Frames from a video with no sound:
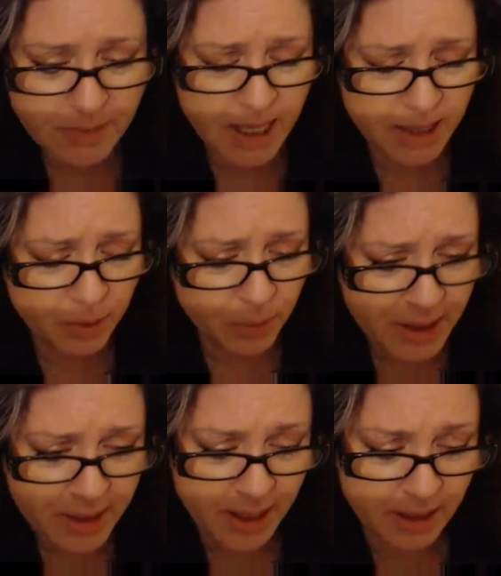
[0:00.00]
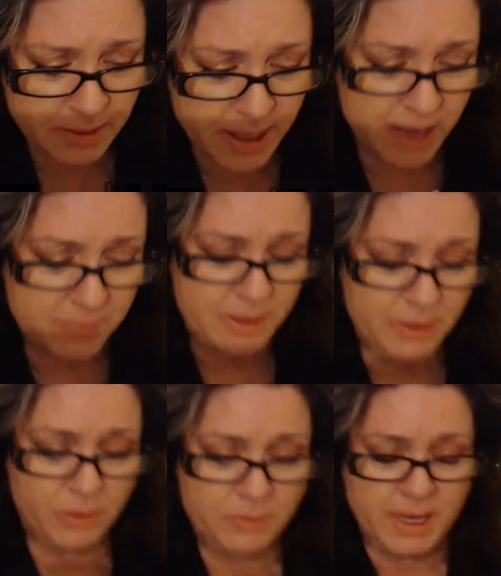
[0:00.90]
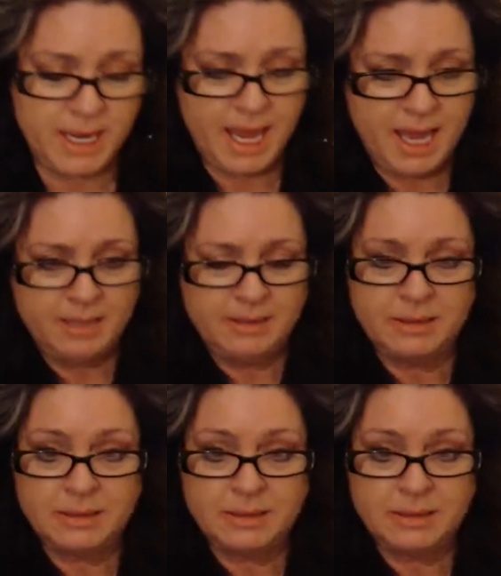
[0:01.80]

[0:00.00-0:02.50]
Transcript: And the way they had me hold my hands